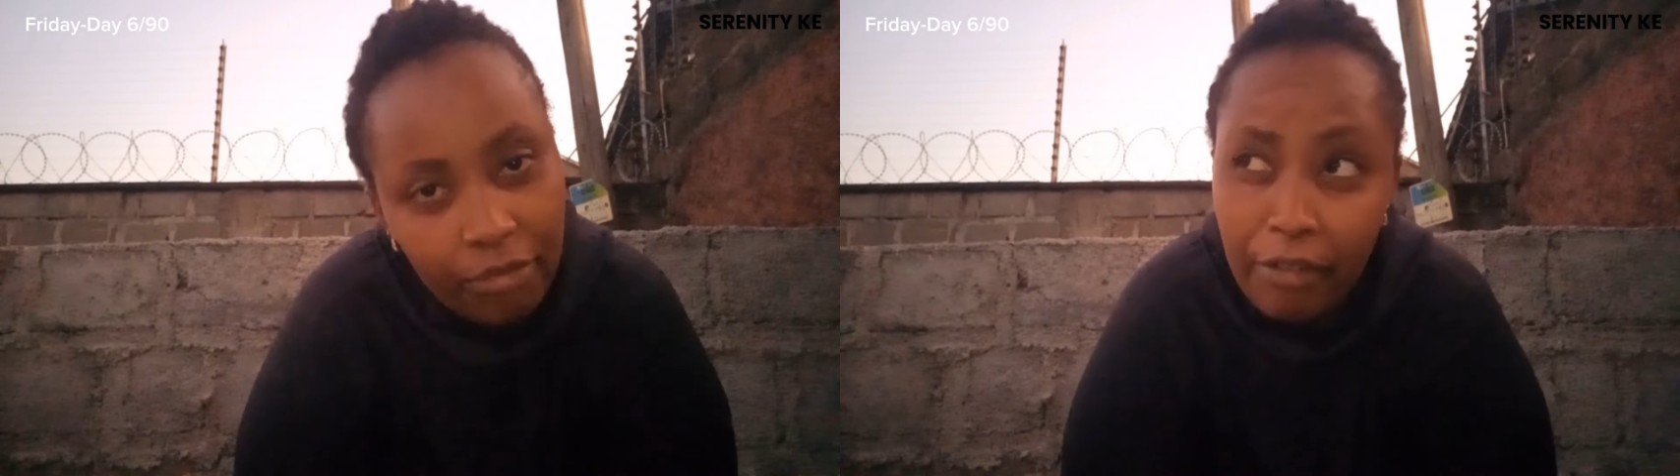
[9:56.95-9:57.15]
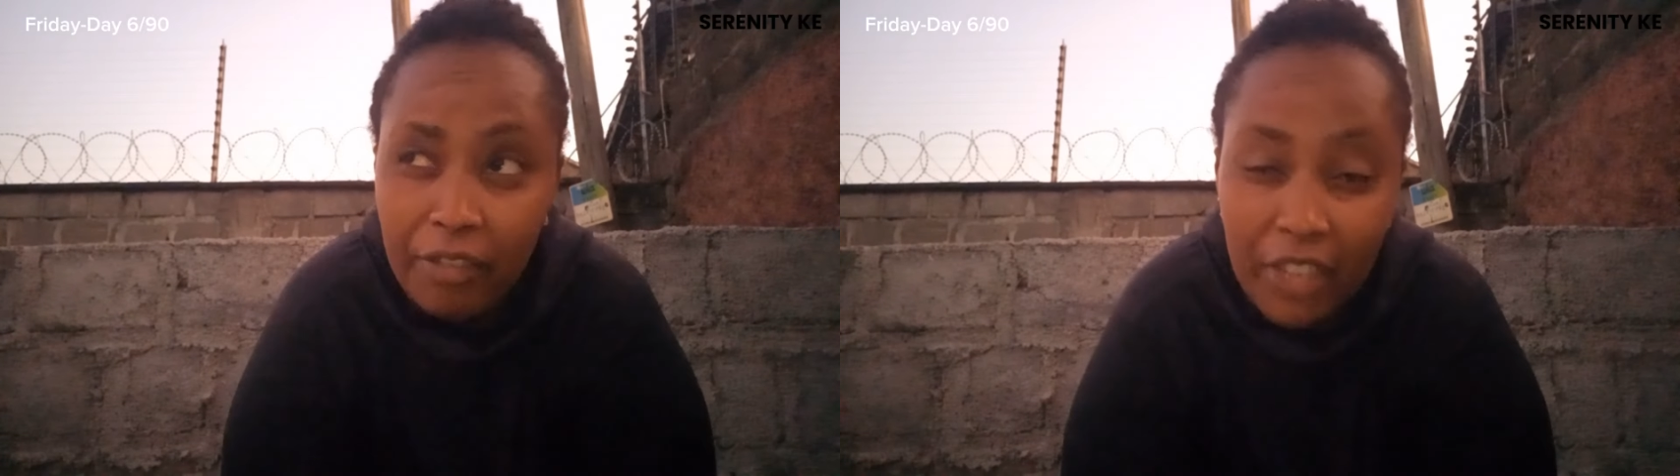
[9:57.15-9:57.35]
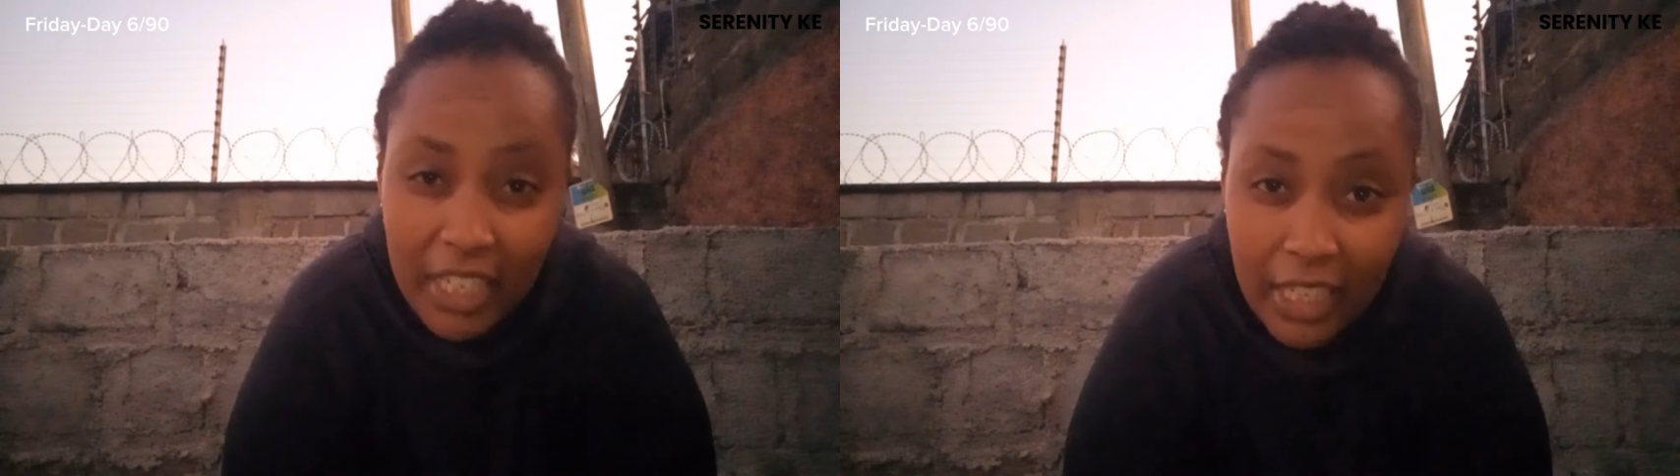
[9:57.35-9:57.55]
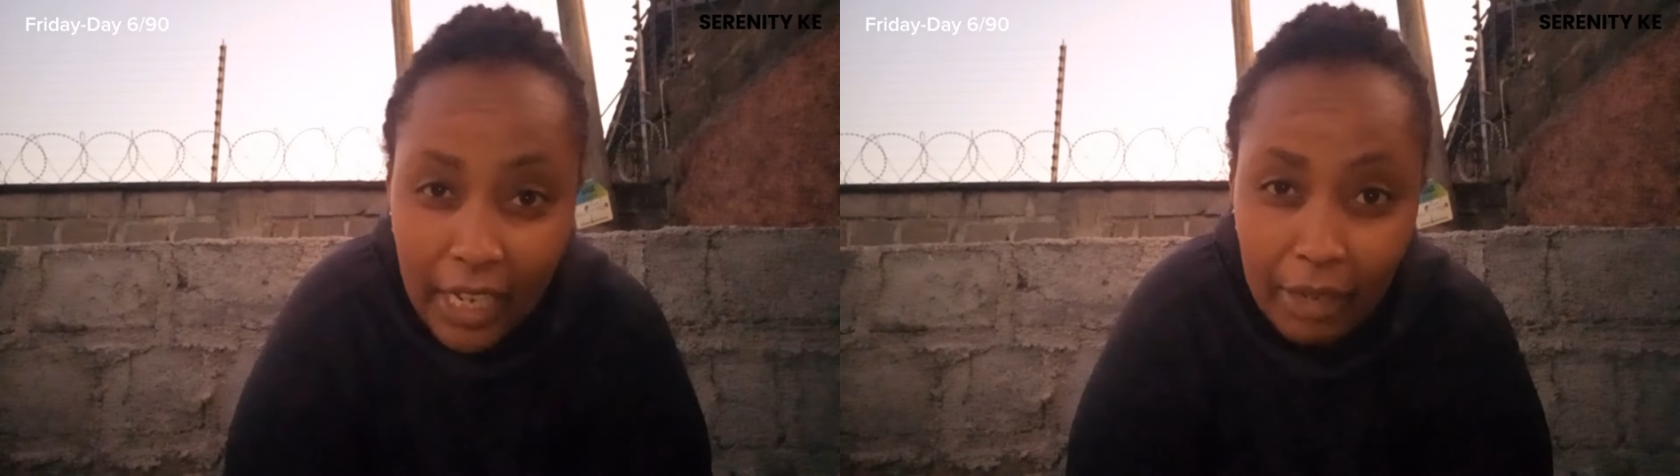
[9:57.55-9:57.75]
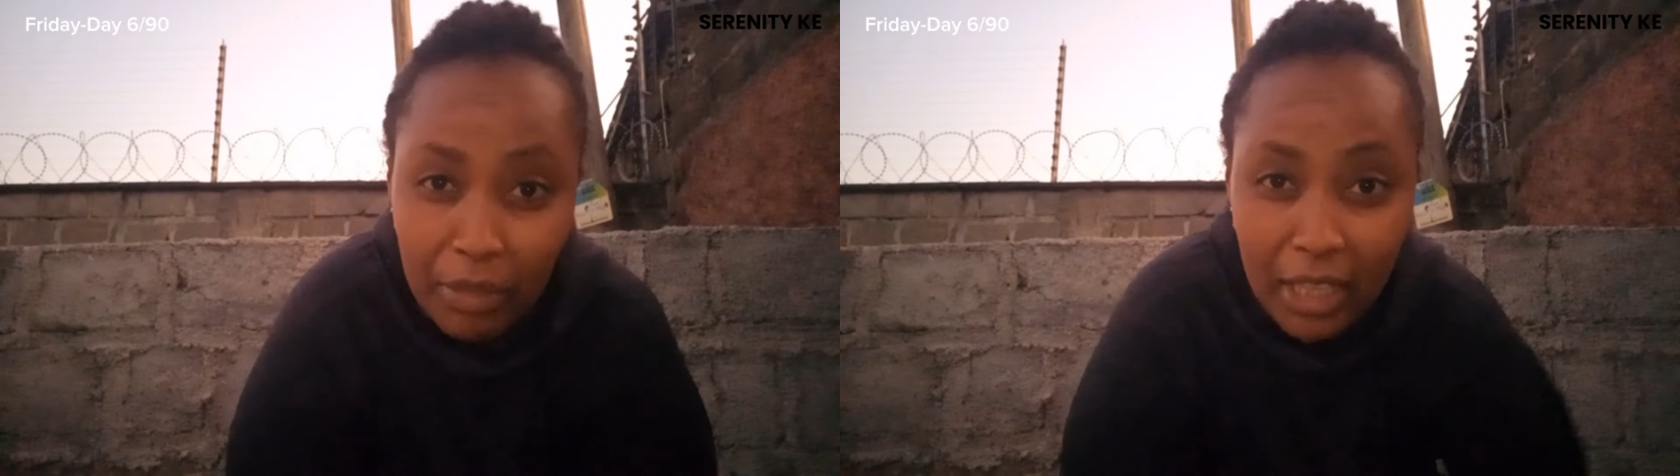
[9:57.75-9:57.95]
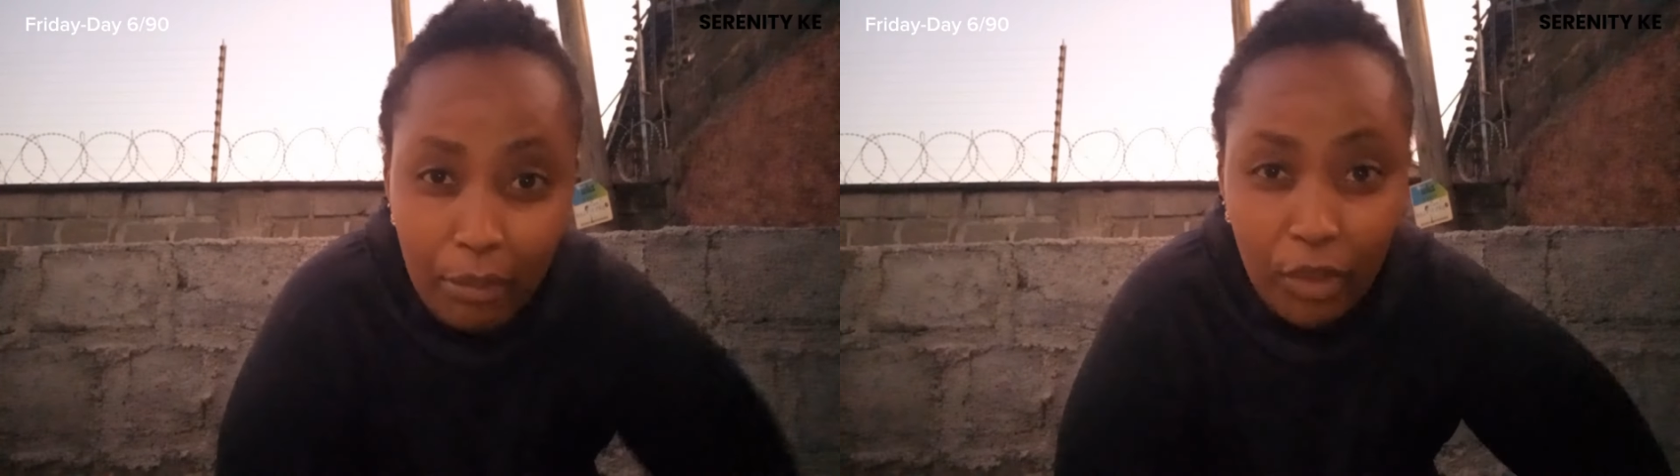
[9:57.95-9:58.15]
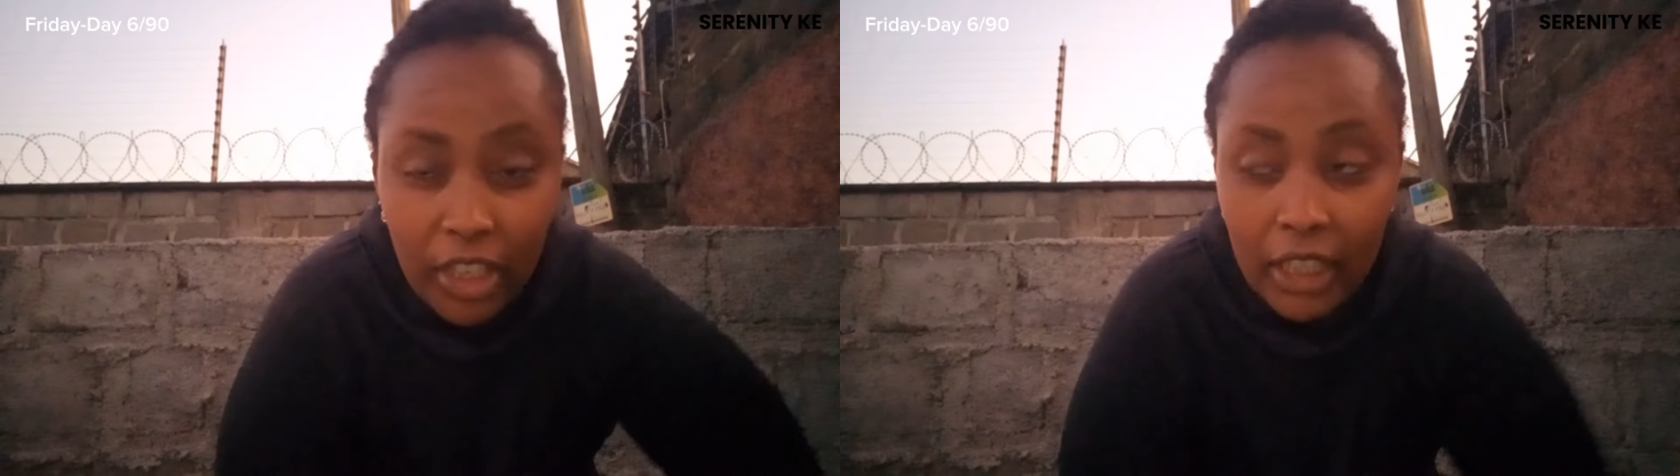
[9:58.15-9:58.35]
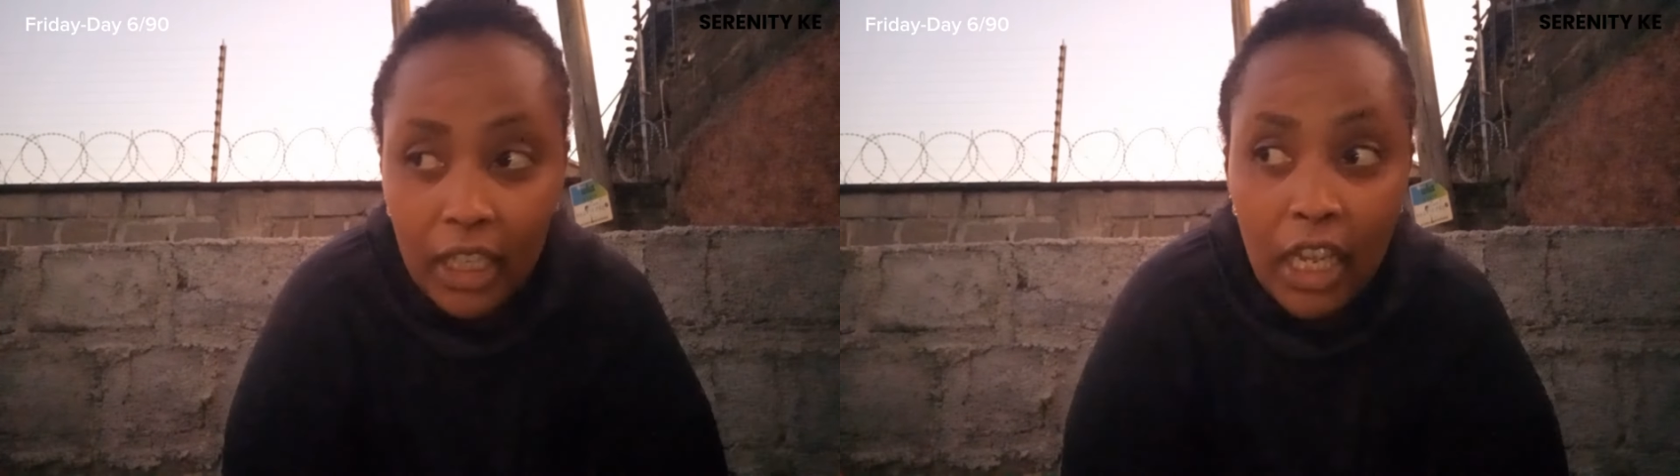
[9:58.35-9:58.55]
5:30 a.m. in the
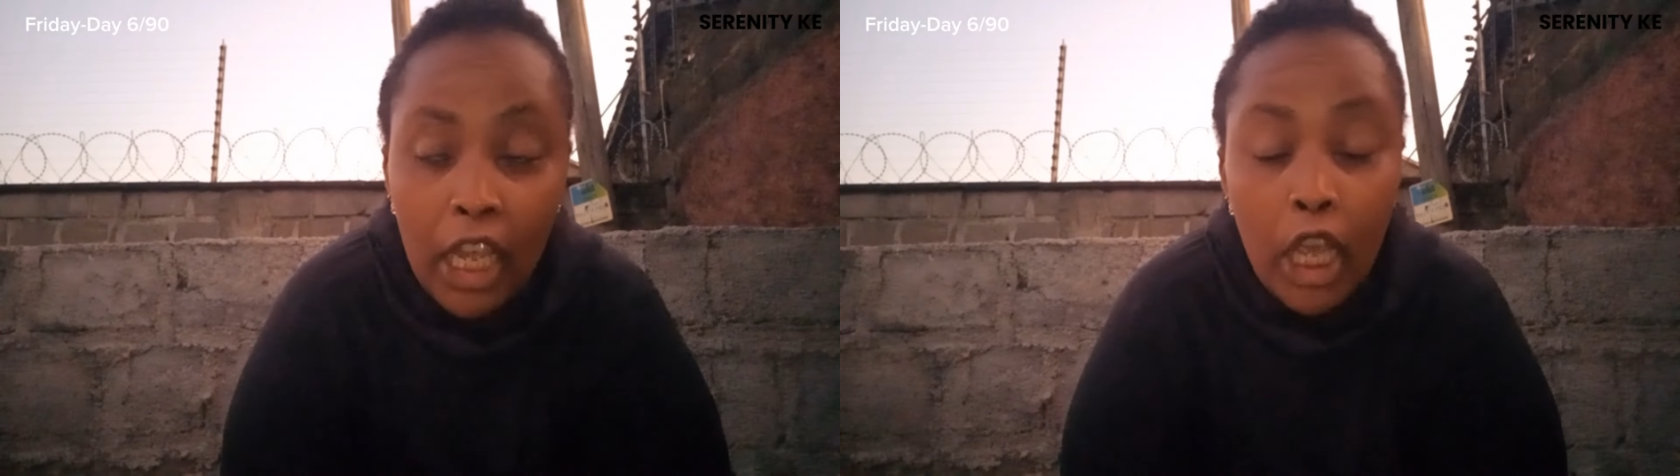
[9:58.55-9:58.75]
morning